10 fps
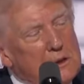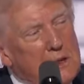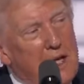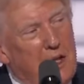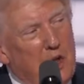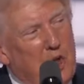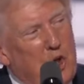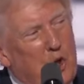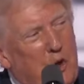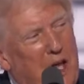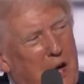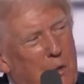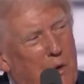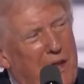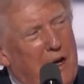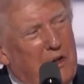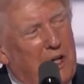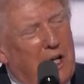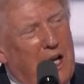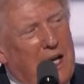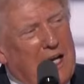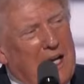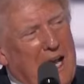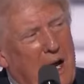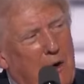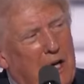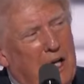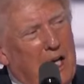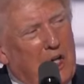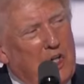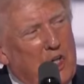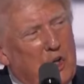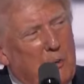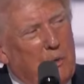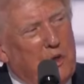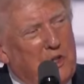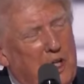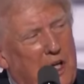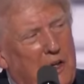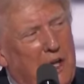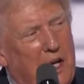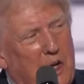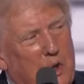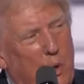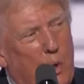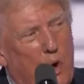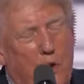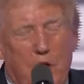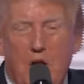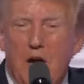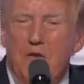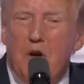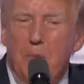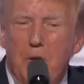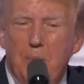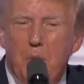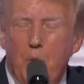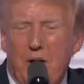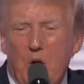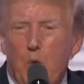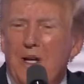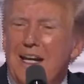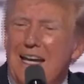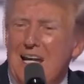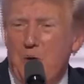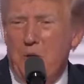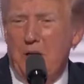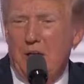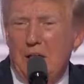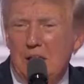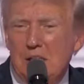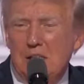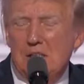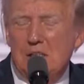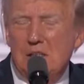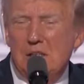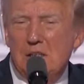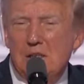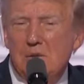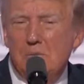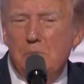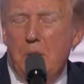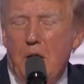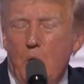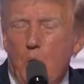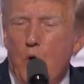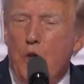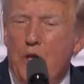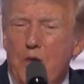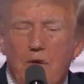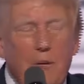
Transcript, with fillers: And they should do that without delay and allow an election to proceed that is worthy of our people. We're going to win it anyway, but worthy of